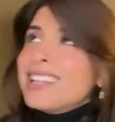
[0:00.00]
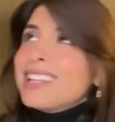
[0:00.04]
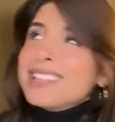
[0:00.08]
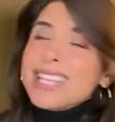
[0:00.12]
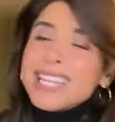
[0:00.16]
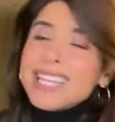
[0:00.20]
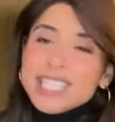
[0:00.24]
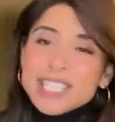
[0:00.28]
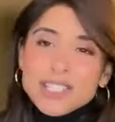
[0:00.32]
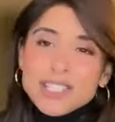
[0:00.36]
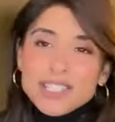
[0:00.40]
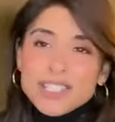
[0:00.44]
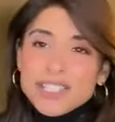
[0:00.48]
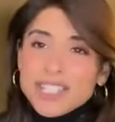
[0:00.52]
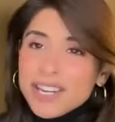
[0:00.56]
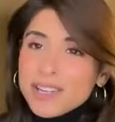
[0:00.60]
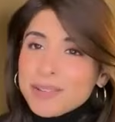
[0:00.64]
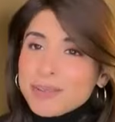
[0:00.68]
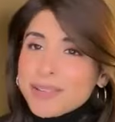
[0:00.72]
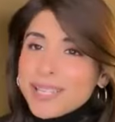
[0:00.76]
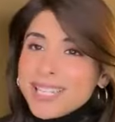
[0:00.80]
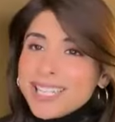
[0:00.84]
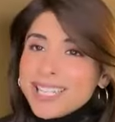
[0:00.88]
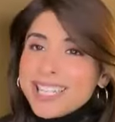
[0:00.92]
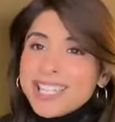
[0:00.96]
ladies and
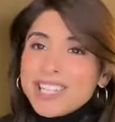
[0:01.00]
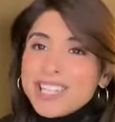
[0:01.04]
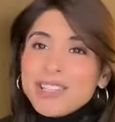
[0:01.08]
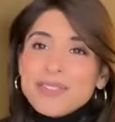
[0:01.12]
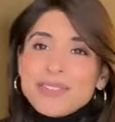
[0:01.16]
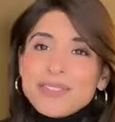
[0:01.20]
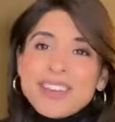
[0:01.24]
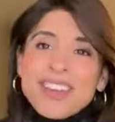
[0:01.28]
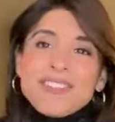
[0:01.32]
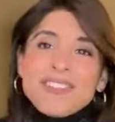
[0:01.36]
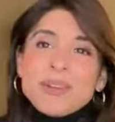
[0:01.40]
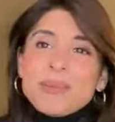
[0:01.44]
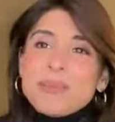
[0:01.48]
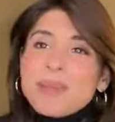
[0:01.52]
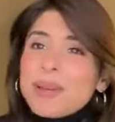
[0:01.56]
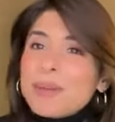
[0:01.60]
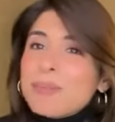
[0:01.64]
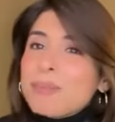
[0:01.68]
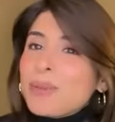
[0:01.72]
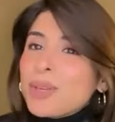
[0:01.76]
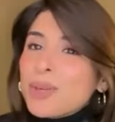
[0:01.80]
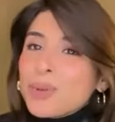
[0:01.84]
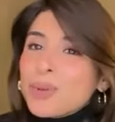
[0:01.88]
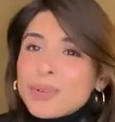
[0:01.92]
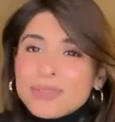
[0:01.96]
gentlemen, you've given me
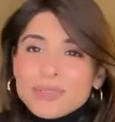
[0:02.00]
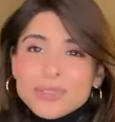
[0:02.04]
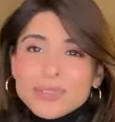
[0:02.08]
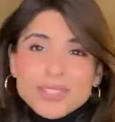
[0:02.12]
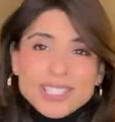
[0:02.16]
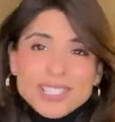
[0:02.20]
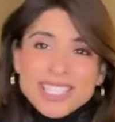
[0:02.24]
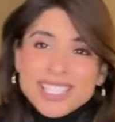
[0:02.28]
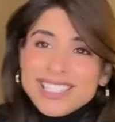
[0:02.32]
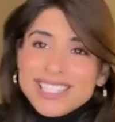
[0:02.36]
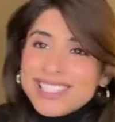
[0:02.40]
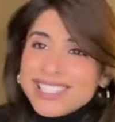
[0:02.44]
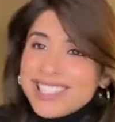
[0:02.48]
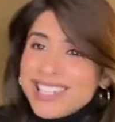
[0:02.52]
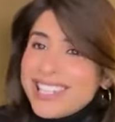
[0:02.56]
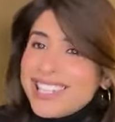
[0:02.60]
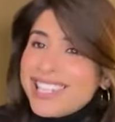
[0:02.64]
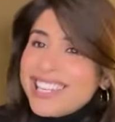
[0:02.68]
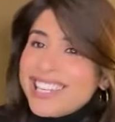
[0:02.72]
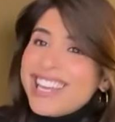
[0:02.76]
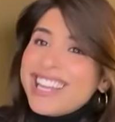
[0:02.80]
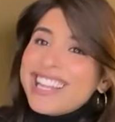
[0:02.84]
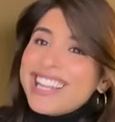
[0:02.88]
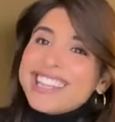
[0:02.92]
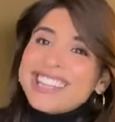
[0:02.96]
a beautiful
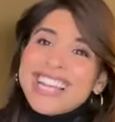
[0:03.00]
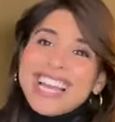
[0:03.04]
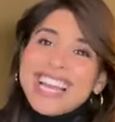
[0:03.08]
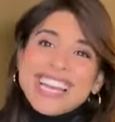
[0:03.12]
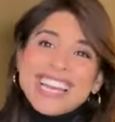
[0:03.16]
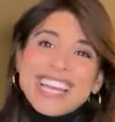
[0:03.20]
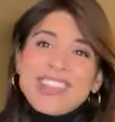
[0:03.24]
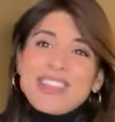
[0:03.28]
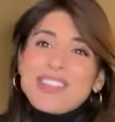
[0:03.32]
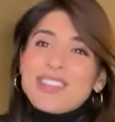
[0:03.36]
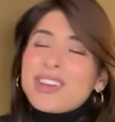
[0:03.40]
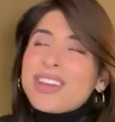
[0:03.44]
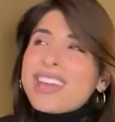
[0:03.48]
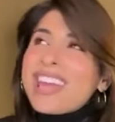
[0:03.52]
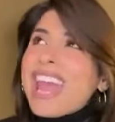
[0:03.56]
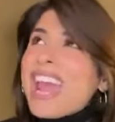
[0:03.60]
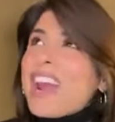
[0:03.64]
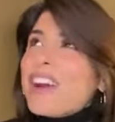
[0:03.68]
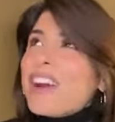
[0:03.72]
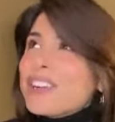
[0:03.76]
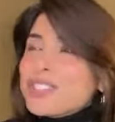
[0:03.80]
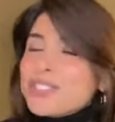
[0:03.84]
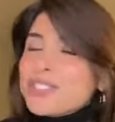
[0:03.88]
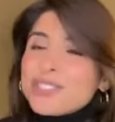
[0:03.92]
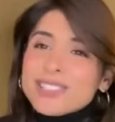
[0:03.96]
season. Like
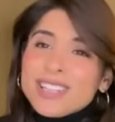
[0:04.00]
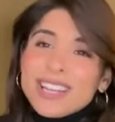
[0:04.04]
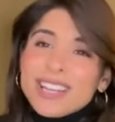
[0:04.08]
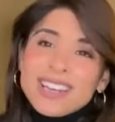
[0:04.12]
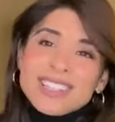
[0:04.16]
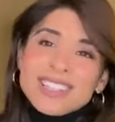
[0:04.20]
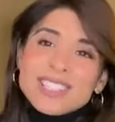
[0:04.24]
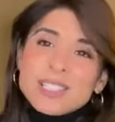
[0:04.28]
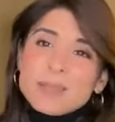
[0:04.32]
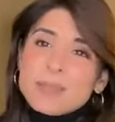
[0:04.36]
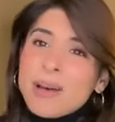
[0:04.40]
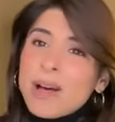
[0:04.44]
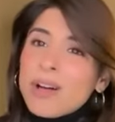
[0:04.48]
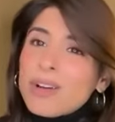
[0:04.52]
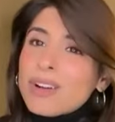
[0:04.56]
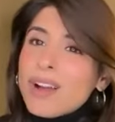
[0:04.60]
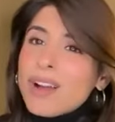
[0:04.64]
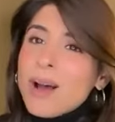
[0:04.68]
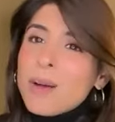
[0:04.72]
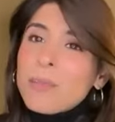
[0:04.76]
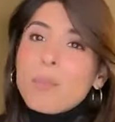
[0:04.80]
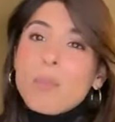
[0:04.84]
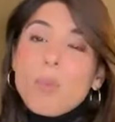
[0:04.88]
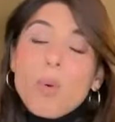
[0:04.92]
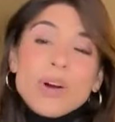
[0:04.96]
characters like Isabel
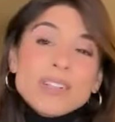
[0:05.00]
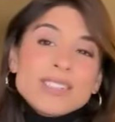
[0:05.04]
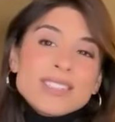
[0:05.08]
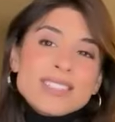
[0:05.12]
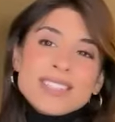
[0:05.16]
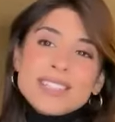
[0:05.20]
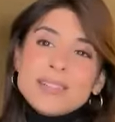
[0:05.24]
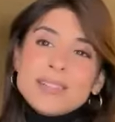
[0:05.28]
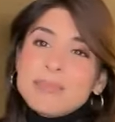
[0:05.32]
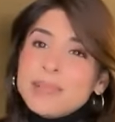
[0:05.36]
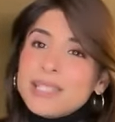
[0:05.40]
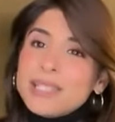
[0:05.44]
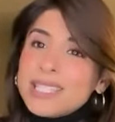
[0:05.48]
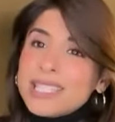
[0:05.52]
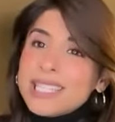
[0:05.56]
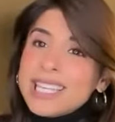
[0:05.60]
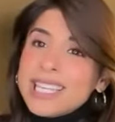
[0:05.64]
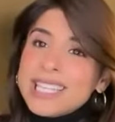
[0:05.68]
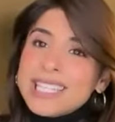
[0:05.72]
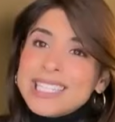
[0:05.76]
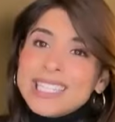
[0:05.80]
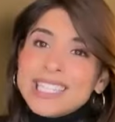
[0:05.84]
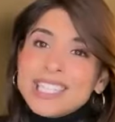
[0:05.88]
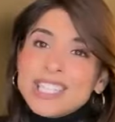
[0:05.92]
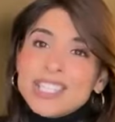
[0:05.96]
come once in a
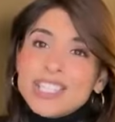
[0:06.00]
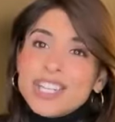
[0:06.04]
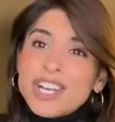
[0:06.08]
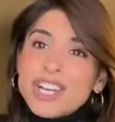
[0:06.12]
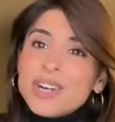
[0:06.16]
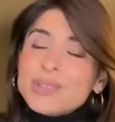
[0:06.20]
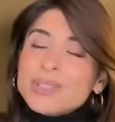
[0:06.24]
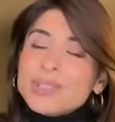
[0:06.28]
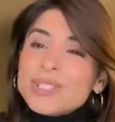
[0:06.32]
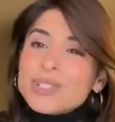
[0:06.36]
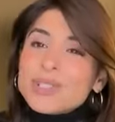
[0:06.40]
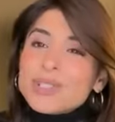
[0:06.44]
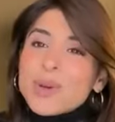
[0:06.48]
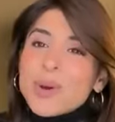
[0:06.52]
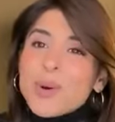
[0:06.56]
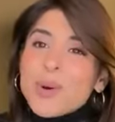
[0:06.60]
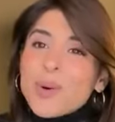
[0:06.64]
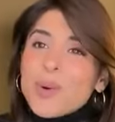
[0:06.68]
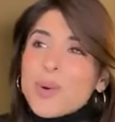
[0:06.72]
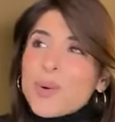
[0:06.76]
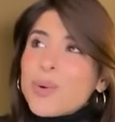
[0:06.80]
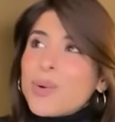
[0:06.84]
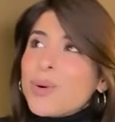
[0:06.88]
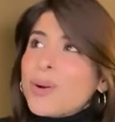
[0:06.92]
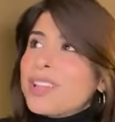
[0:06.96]
million, you know?
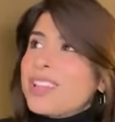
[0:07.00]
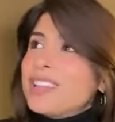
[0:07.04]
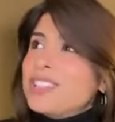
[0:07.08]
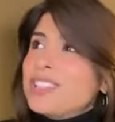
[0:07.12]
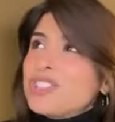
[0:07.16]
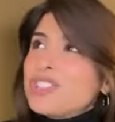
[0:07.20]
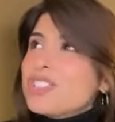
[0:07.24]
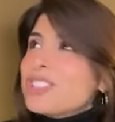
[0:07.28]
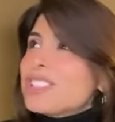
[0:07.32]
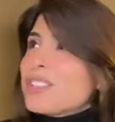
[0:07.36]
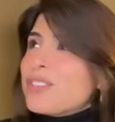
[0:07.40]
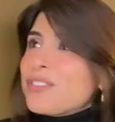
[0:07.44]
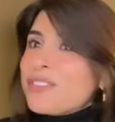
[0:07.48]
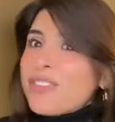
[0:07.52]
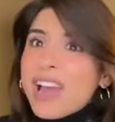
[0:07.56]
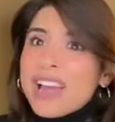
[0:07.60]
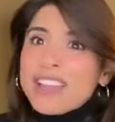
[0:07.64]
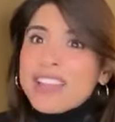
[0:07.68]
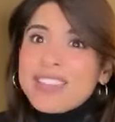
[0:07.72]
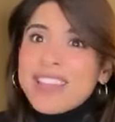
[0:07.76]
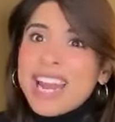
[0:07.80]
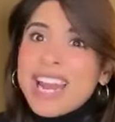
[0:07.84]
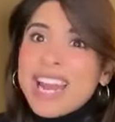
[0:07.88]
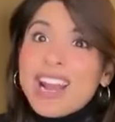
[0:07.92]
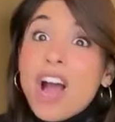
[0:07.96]
So just the
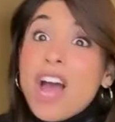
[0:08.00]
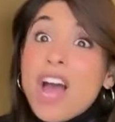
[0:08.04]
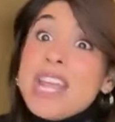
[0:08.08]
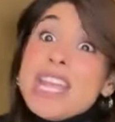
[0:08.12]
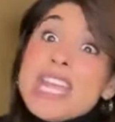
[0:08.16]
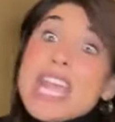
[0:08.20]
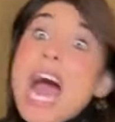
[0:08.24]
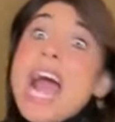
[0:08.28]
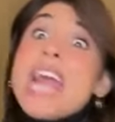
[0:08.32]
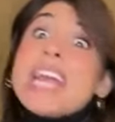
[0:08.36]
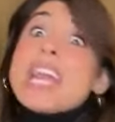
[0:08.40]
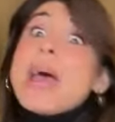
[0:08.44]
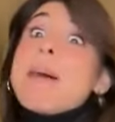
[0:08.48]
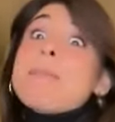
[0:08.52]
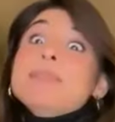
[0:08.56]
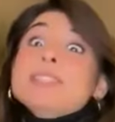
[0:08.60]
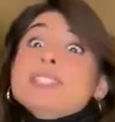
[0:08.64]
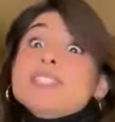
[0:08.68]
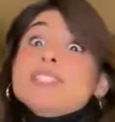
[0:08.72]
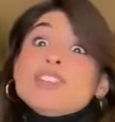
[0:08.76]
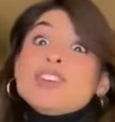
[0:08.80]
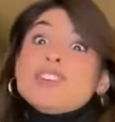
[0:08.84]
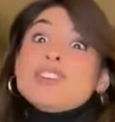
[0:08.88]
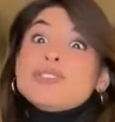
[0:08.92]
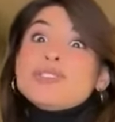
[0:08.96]
fact that I got nine
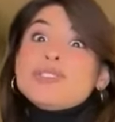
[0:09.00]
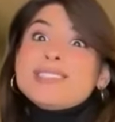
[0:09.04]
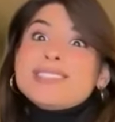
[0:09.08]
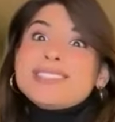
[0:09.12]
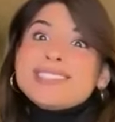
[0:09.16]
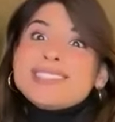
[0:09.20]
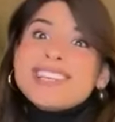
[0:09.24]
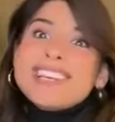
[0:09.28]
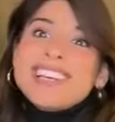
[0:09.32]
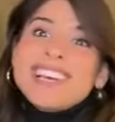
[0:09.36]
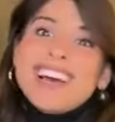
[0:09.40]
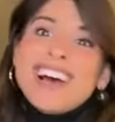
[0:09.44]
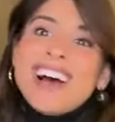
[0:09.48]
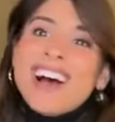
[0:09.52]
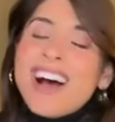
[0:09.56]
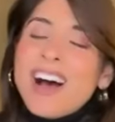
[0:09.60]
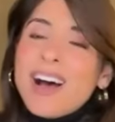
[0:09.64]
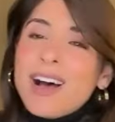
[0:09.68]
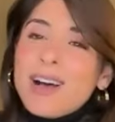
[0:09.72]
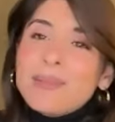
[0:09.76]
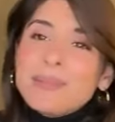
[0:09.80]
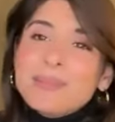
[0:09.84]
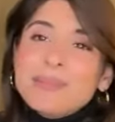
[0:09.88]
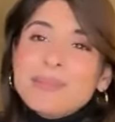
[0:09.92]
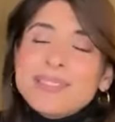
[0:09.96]
episodes
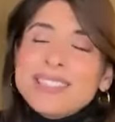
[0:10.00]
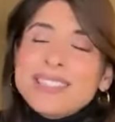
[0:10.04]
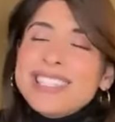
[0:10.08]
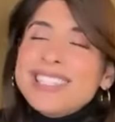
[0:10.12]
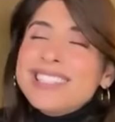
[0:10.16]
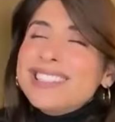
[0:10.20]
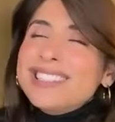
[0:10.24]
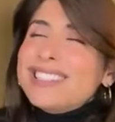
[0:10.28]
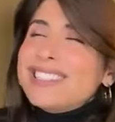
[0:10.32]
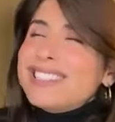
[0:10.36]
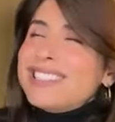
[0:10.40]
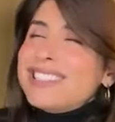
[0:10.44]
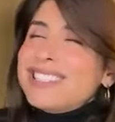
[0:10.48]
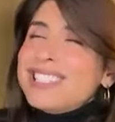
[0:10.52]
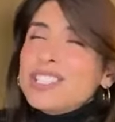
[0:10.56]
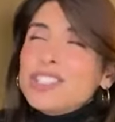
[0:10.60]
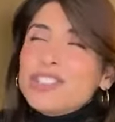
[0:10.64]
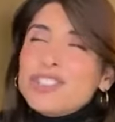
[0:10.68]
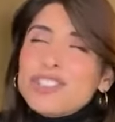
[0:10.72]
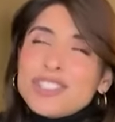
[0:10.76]
um, is, is